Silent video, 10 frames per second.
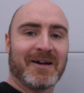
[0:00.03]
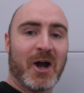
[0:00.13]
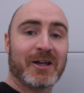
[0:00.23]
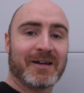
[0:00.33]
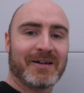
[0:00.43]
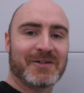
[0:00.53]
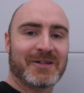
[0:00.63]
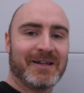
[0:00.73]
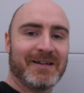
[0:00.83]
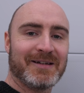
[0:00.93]
Hi
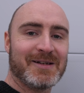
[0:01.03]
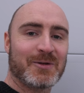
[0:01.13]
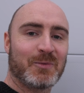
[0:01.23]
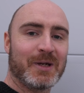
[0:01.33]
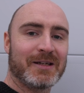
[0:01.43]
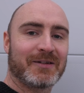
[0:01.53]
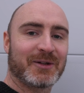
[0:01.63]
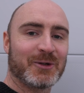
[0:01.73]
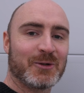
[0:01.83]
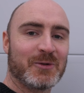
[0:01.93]
guys, it is week
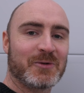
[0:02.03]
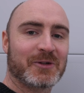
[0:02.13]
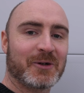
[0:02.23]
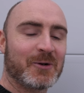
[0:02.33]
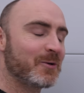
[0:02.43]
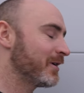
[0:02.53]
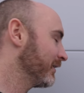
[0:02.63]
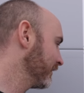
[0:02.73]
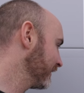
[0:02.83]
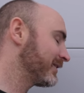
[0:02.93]
two, so
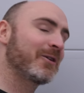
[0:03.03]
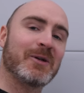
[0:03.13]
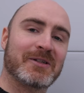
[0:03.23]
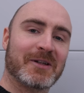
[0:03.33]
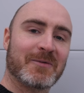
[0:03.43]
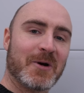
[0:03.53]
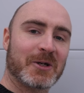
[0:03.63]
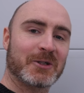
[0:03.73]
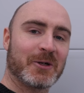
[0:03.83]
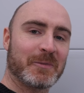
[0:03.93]
let's go into the
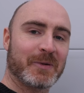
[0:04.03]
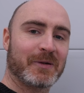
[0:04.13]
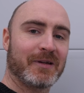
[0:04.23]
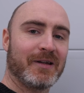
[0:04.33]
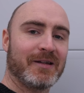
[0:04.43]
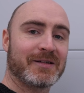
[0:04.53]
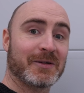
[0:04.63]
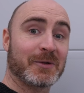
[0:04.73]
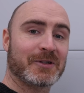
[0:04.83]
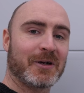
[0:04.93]
workshop,
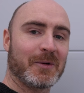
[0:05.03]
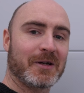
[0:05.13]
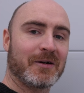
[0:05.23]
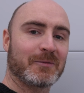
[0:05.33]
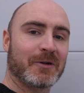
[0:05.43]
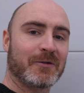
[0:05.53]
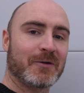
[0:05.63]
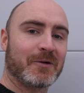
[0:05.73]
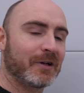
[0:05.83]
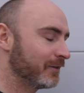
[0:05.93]
see what's going on with
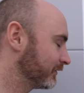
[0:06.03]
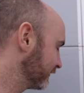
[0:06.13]
Aurora.